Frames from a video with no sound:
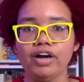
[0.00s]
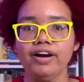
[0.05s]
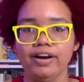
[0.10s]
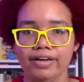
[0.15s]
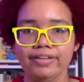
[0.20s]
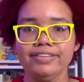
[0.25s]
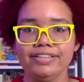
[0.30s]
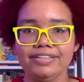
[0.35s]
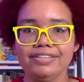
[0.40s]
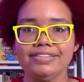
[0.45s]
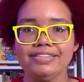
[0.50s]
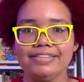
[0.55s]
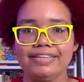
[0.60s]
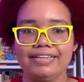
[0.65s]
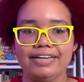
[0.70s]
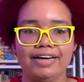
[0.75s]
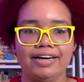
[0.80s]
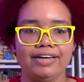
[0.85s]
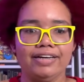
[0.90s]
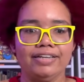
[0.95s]
on this
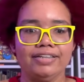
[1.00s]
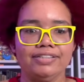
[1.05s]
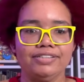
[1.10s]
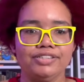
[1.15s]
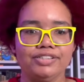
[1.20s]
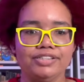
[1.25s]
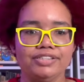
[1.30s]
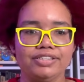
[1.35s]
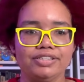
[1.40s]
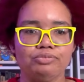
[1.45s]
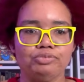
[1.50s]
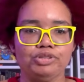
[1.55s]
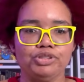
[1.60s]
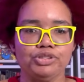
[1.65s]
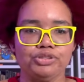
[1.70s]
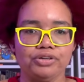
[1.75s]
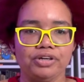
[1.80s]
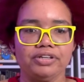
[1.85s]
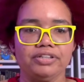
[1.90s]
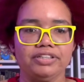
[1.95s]
that I just am
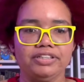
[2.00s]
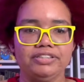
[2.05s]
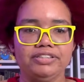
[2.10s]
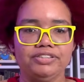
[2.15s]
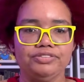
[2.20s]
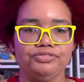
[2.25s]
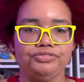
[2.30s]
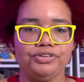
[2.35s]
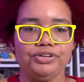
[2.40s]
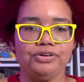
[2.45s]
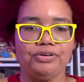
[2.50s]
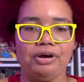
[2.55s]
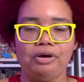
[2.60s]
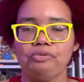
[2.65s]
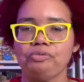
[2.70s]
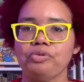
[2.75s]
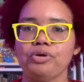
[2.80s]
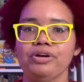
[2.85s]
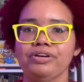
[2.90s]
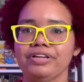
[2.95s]
struggling to figure
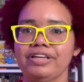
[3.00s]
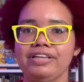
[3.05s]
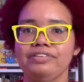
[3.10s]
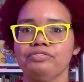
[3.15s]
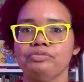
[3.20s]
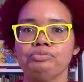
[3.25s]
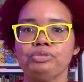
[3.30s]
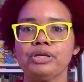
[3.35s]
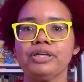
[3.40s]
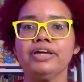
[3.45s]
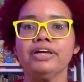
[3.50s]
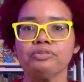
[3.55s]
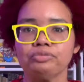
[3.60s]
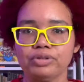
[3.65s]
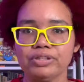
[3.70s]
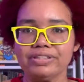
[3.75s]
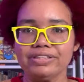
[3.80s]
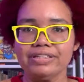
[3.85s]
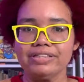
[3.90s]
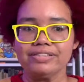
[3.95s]
out where to even begin
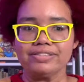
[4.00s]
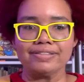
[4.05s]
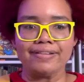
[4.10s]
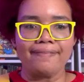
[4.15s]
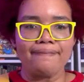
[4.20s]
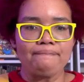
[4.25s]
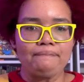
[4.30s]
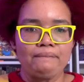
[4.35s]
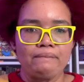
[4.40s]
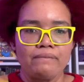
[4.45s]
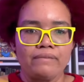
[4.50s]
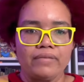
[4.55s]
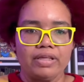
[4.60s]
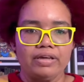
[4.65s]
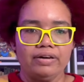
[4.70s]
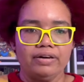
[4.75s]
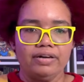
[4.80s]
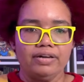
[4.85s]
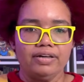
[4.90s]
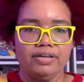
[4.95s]
with this.
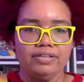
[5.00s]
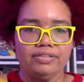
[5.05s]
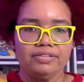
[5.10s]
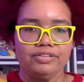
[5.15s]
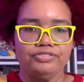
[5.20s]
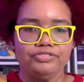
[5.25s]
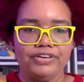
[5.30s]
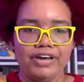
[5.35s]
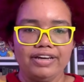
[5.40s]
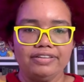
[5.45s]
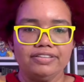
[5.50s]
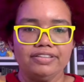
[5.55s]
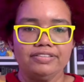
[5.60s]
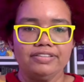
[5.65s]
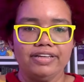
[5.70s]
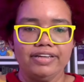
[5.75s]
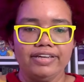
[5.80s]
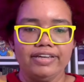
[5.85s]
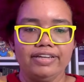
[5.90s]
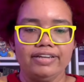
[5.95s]
The fact that
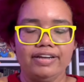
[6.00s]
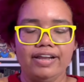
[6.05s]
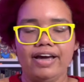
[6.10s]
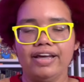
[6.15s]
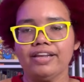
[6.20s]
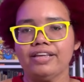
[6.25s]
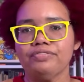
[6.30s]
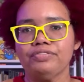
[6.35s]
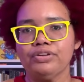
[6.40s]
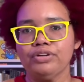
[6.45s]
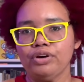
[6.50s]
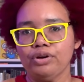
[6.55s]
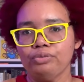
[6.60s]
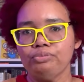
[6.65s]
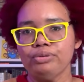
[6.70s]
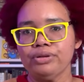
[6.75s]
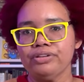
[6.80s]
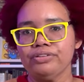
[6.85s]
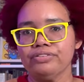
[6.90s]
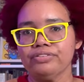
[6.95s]
they had not even
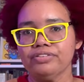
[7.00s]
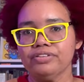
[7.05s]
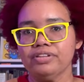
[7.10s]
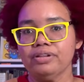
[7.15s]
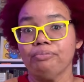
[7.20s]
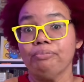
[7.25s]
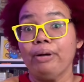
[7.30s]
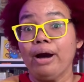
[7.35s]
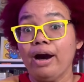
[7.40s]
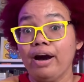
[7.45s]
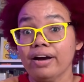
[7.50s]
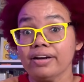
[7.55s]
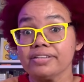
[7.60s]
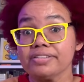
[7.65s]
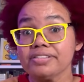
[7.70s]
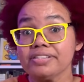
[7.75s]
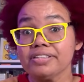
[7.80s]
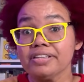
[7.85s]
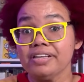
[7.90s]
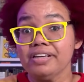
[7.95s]
opened the
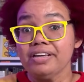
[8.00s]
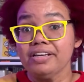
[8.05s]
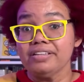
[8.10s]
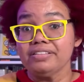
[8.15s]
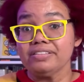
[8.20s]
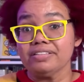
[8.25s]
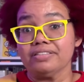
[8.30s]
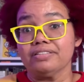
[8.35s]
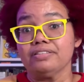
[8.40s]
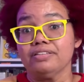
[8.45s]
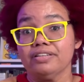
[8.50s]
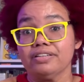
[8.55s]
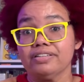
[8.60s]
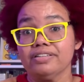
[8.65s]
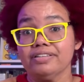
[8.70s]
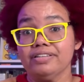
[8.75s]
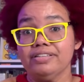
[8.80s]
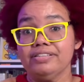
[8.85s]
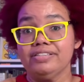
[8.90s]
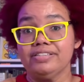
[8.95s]
box to look
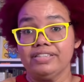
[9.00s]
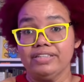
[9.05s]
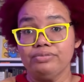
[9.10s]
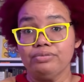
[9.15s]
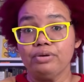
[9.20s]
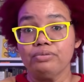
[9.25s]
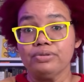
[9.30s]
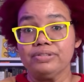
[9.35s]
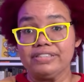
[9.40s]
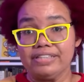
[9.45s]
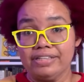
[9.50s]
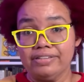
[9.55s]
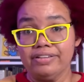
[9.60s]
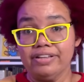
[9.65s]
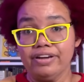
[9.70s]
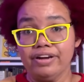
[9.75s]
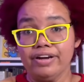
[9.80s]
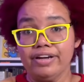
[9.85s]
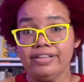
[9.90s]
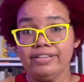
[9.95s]
and see what was in
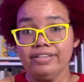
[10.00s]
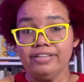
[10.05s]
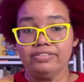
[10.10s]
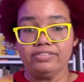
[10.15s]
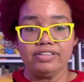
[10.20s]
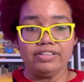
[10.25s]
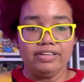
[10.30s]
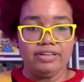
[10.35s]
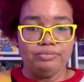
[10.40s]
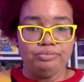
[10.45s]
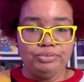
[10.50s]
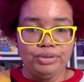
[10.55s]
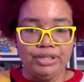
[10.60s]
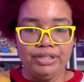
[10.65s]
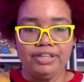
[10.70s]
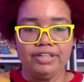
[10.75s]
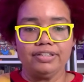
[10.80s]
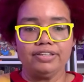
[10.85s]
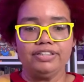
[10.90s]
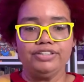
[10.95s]
there, and that they
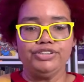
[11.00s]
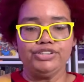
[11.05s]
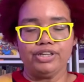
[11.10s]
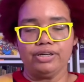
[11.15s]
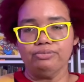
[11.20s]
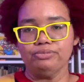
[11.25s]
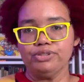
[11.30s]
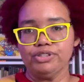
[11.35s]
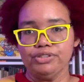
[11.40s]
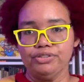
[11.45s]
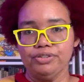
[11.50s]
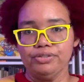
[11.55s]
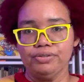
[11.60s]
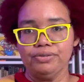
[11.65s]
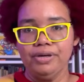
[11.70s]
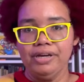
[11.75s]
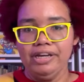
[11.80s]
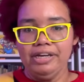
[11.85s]
immediately jumped to